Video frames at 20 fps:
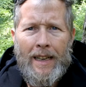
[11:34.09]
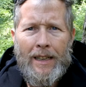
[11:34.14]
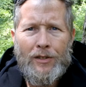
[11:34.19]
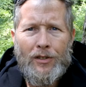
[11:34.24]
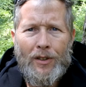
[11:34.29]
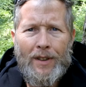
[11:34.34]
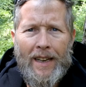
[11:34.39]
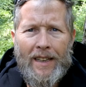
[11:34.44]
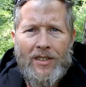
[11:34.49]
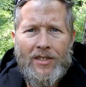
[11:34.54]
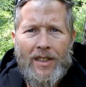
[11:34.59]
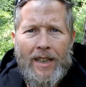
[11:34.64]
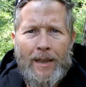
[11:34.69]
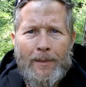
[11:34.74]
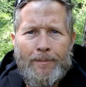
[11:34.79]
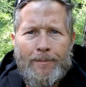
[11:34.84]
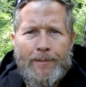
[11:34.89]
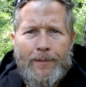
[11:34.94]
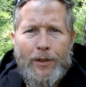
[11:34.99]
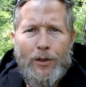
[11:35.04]
until next
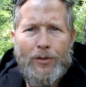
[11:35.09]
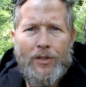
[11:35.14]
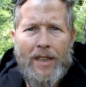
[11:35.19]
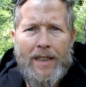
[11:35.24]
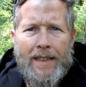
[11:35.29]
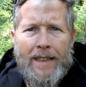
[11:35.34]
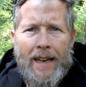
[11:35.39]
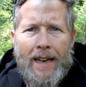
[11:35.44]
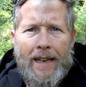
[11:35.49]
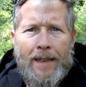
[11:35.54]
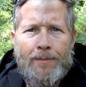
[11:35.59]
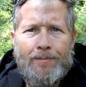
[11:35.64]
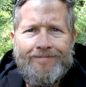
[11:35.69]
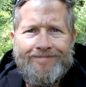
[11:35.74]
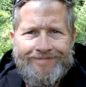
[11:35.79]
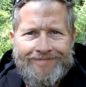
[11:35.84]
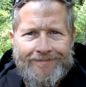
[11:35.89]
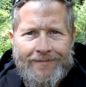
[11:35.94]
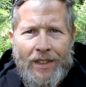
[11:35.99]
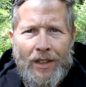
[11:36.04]
time you take care
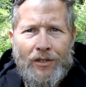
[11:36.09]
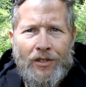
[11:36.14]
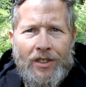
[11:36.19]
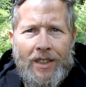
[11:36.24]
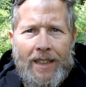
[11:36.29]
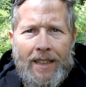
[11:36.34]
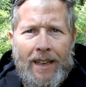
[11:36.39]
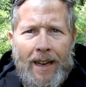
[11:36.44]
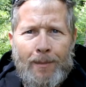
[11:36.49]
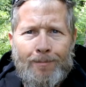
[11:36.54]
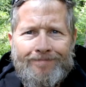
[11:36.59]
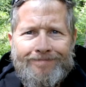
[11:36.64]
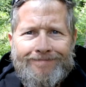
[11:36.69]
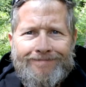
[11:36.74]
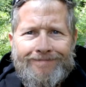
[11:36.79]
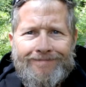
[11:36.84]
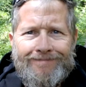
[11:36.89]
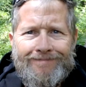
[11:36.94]
and I'll see you again